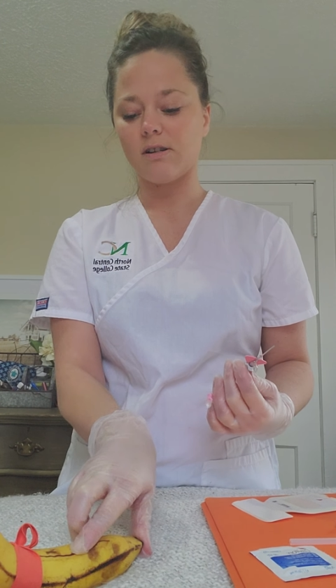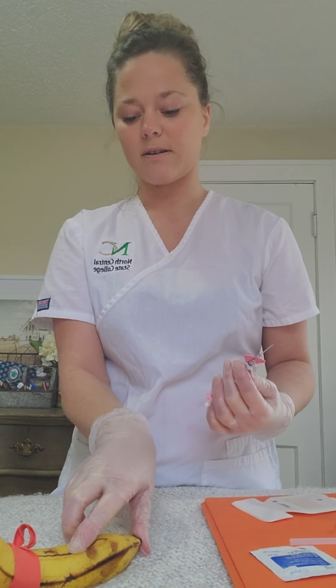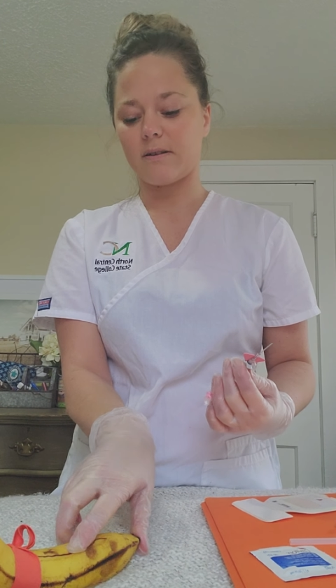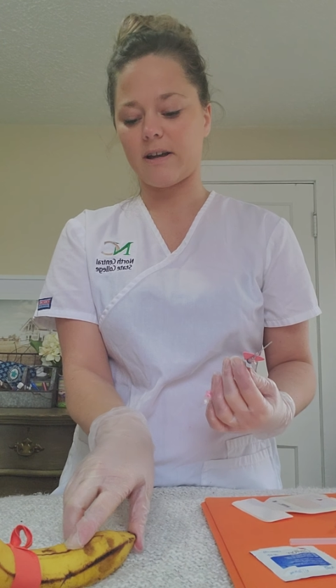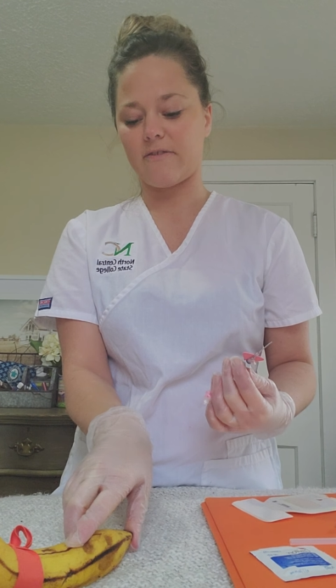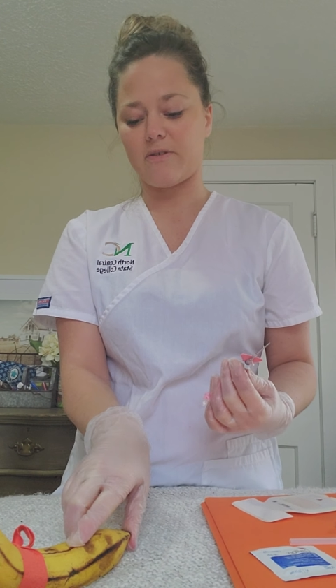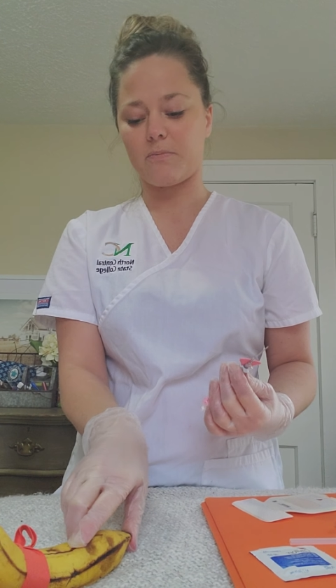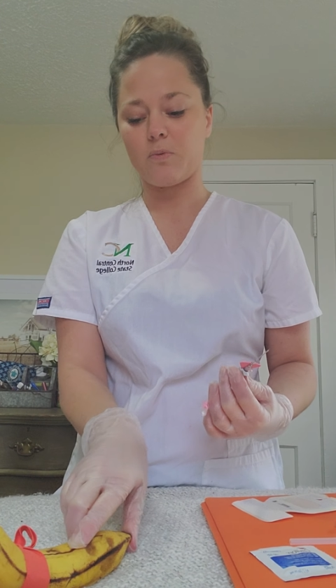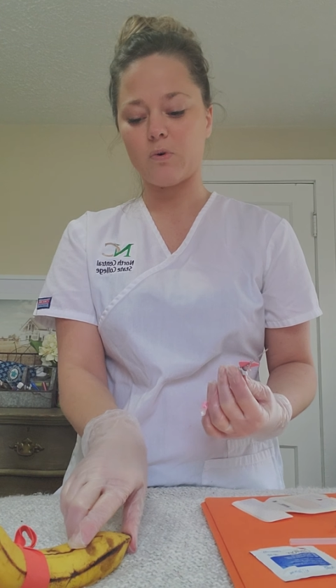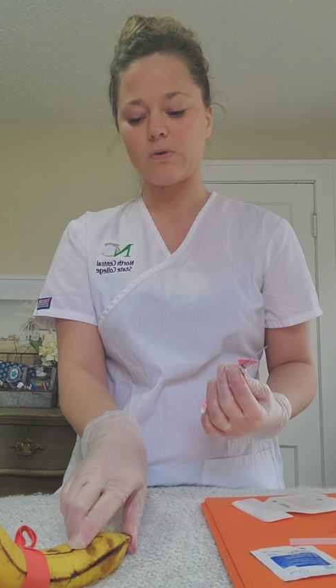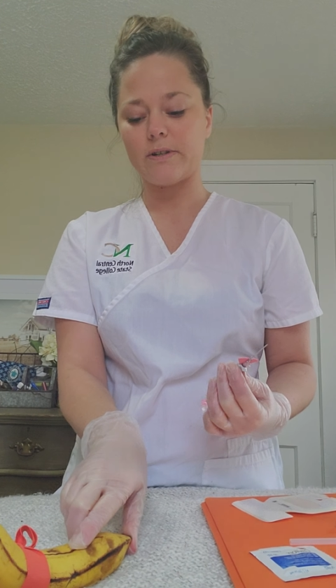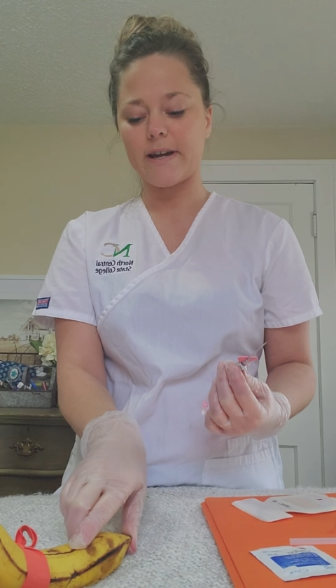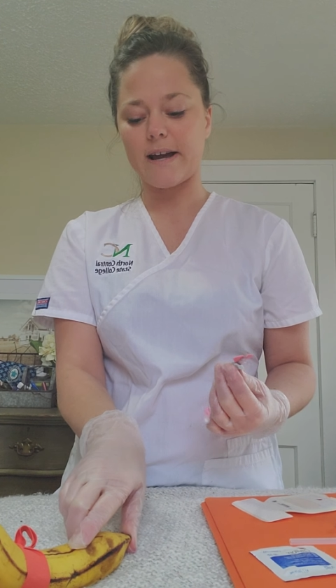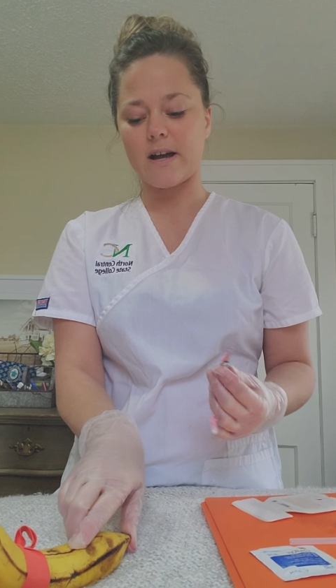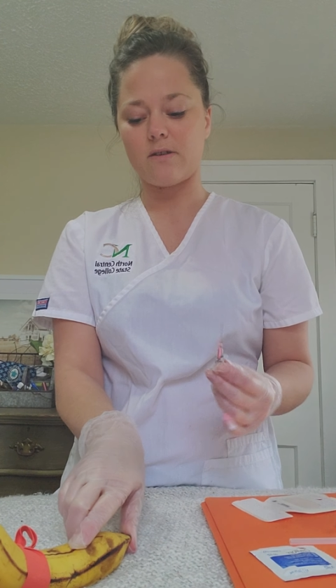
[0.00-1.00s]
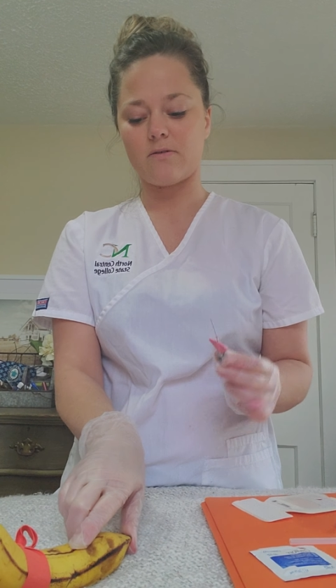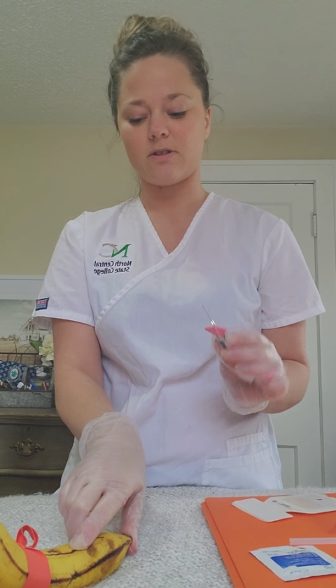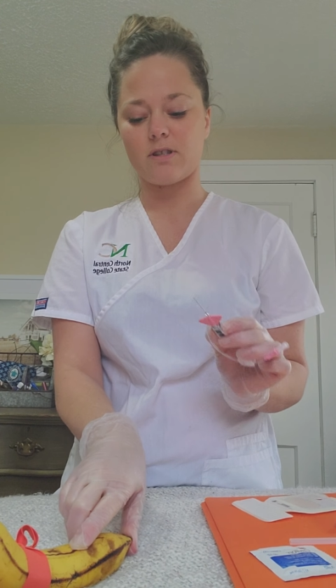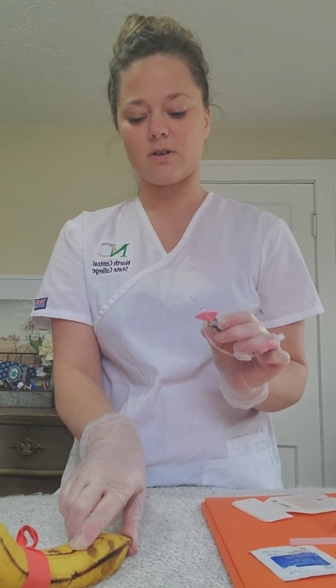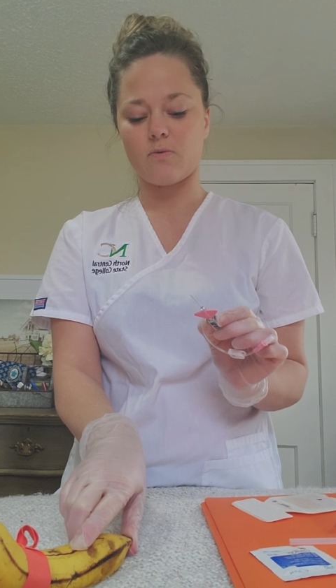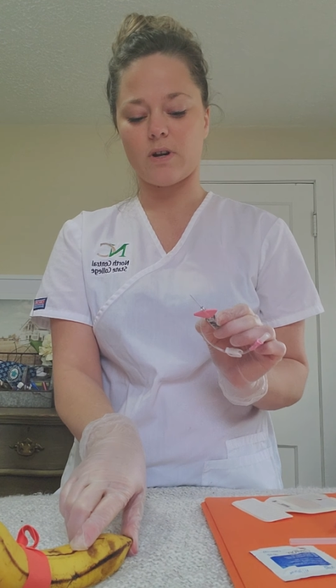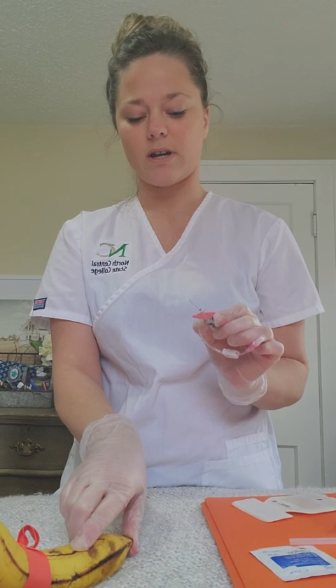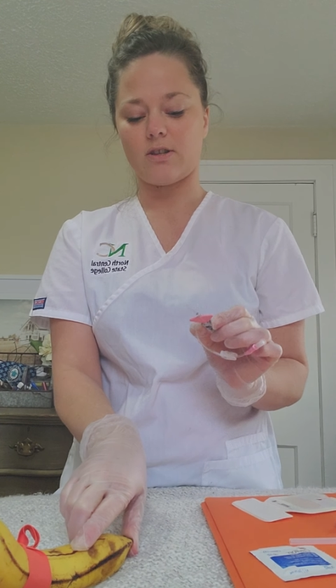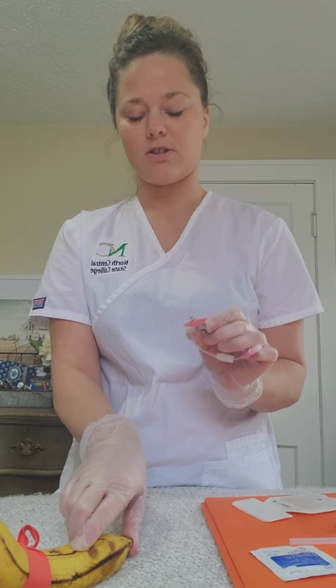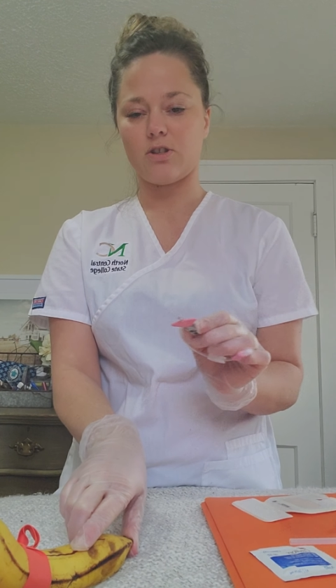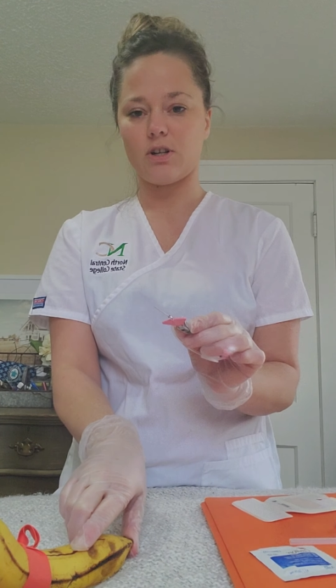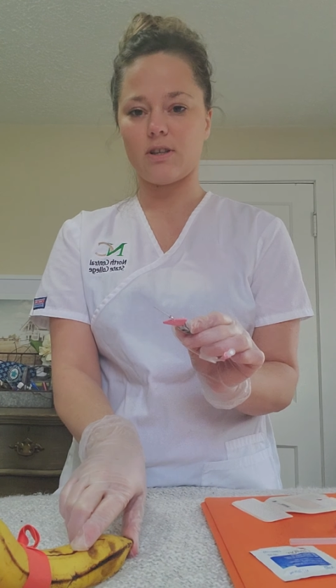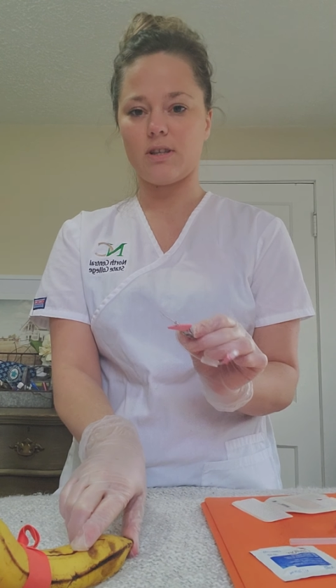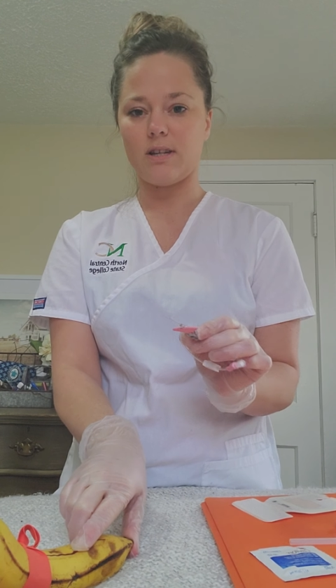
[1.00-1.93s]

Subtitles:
I have it pulled down, so when I insert the